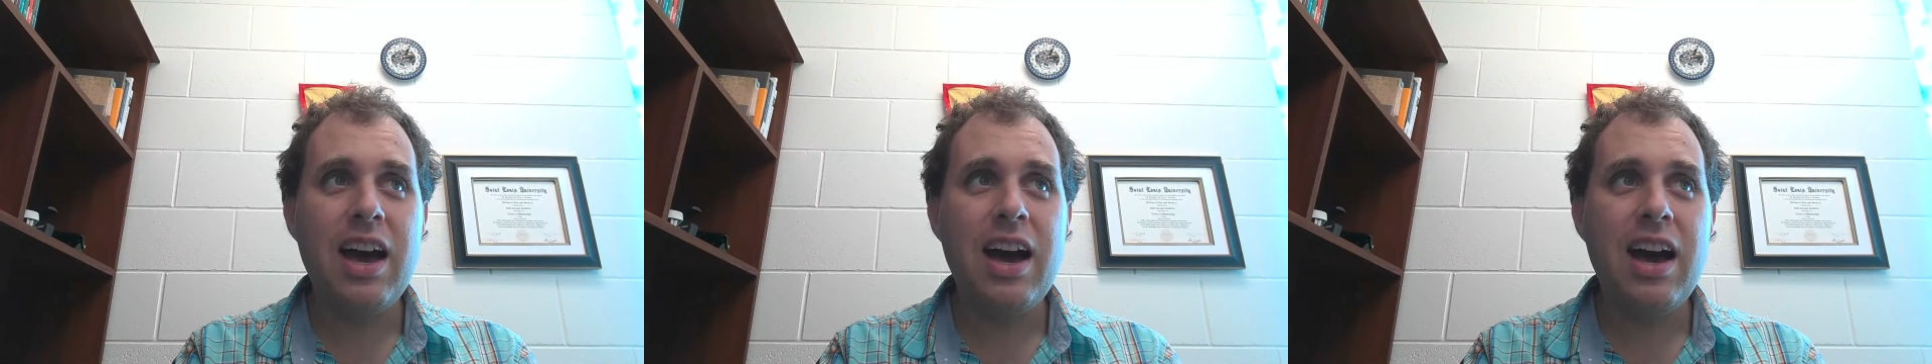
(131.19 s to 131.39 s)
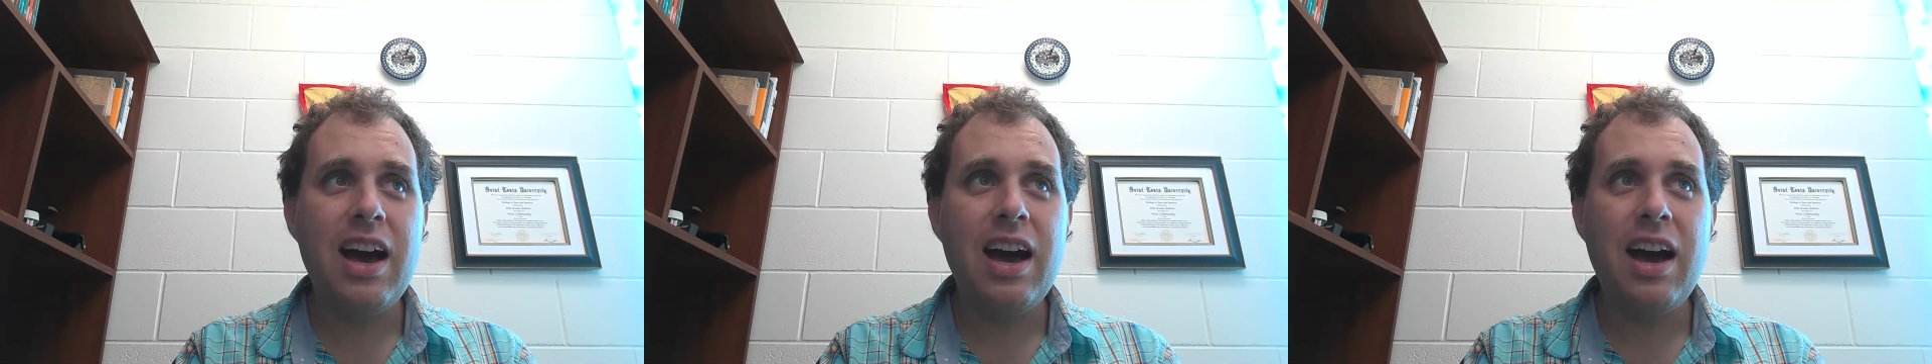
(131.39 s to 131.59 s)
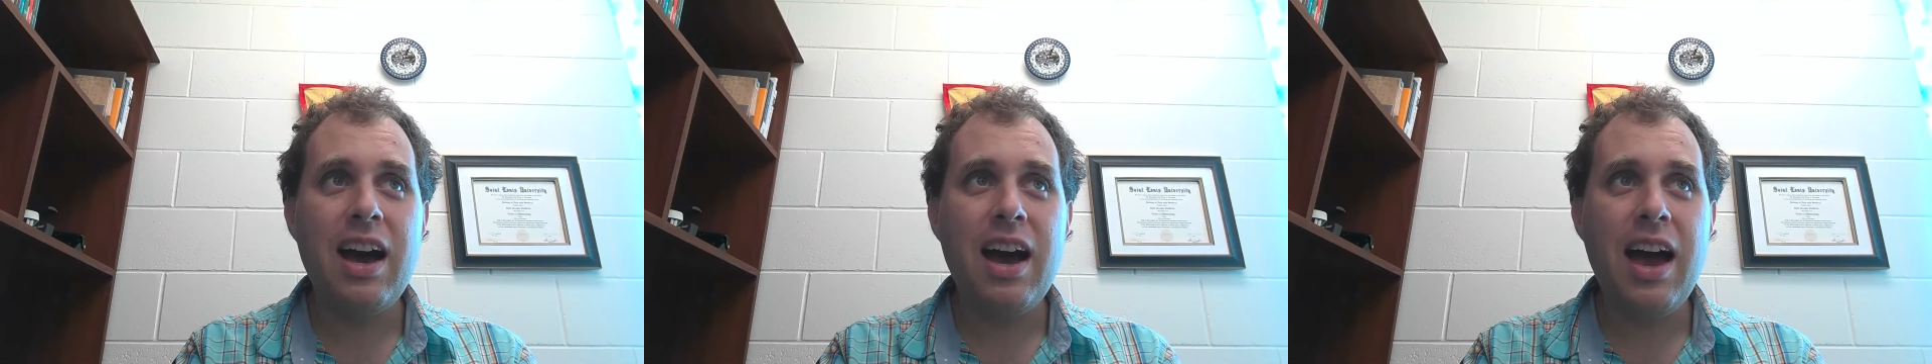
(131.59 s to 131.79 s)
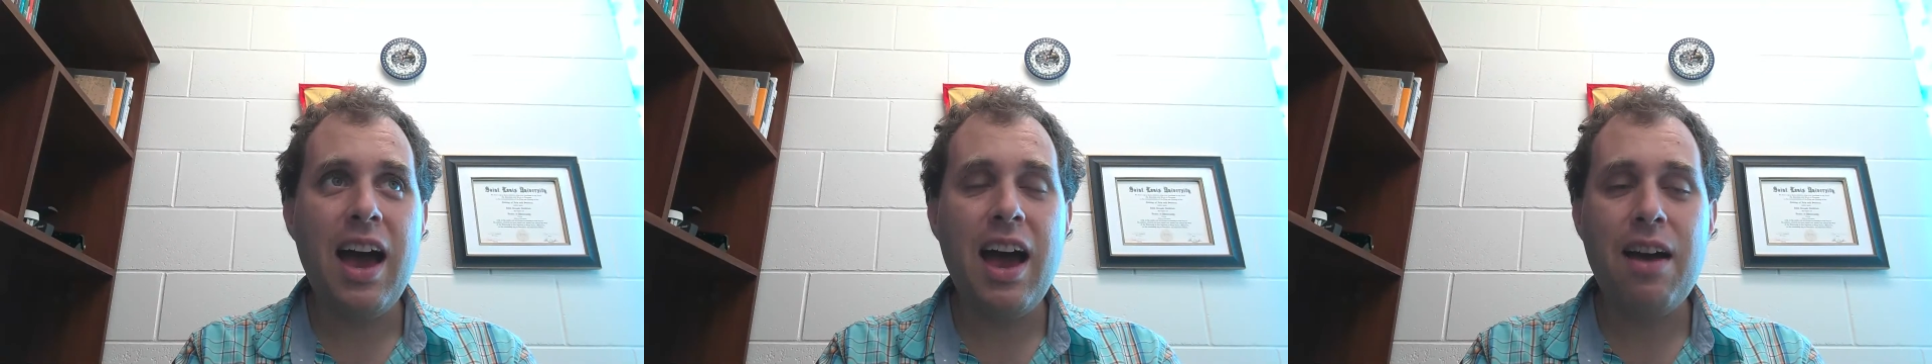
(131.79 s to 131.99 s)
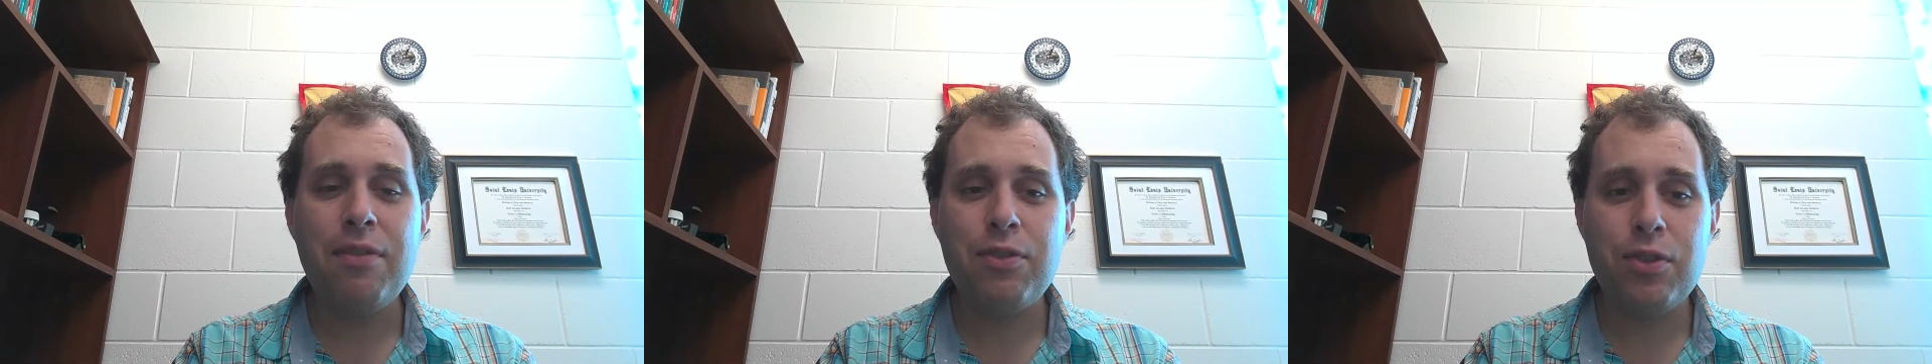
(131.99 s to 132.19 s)

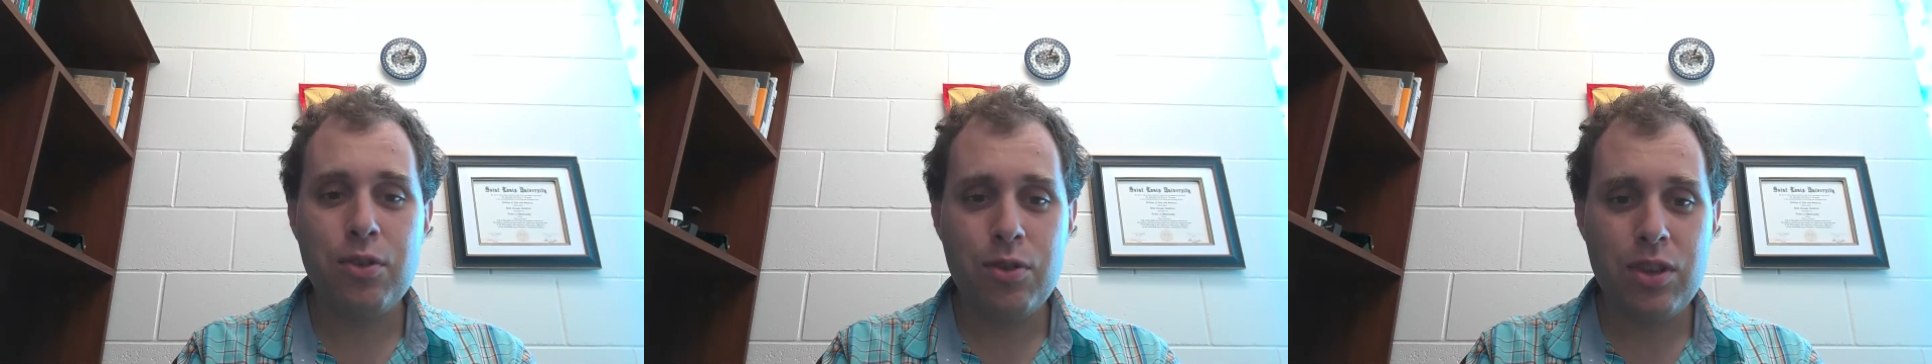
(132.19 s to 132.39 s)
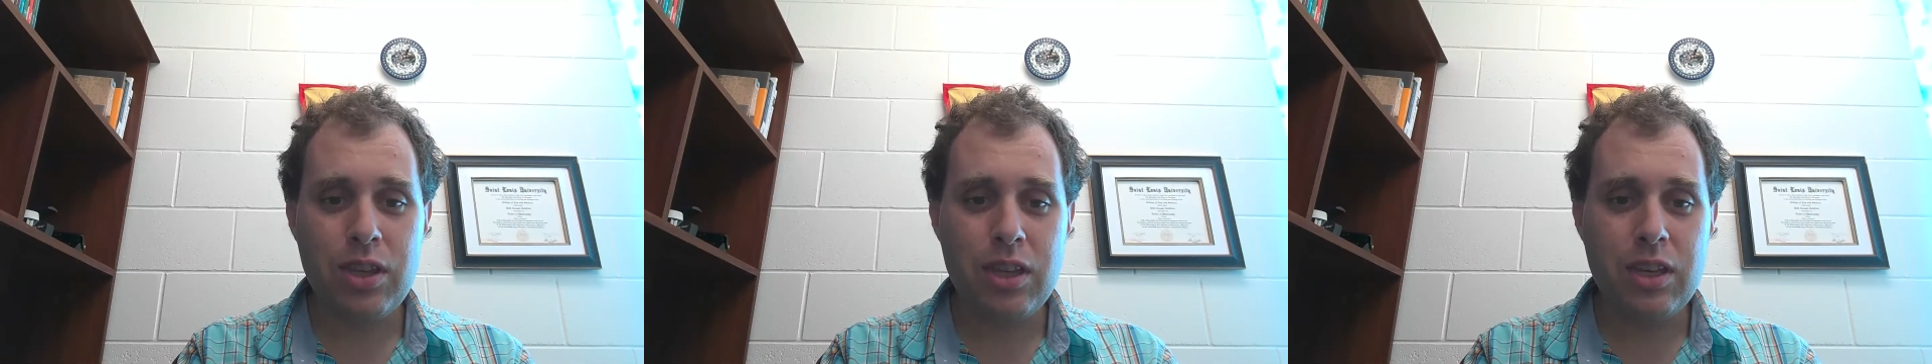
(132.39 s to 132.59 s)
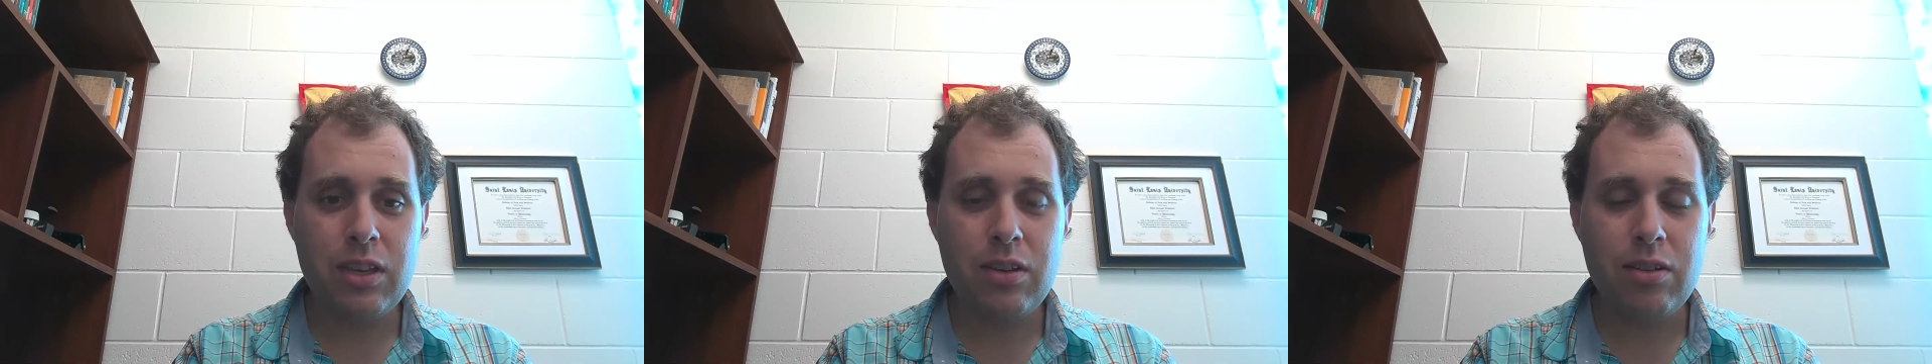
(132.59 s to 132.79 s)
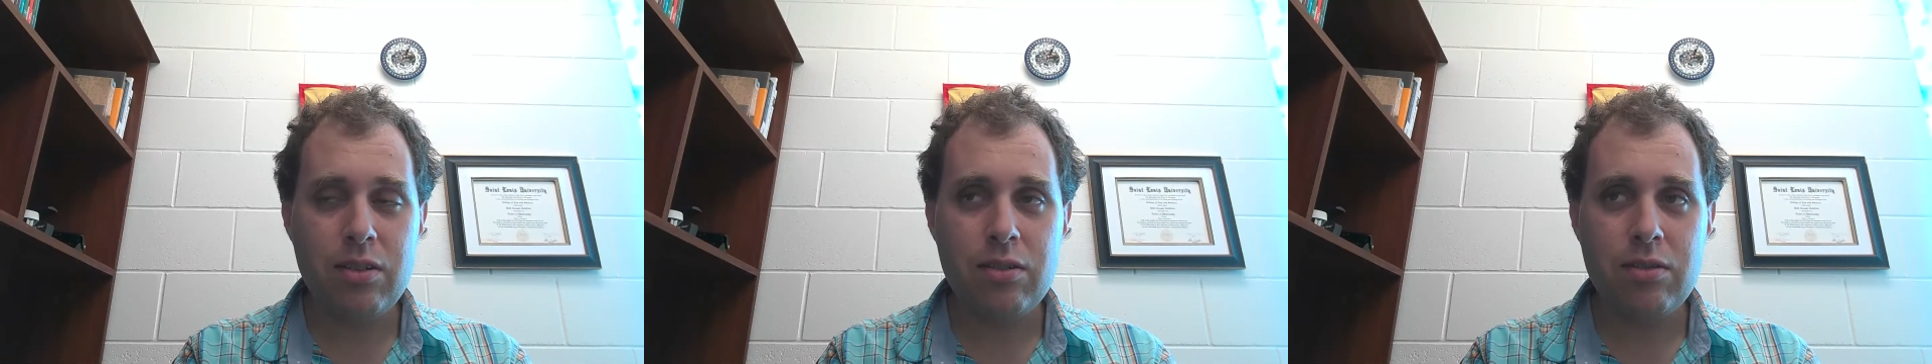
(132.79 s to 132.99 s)
After the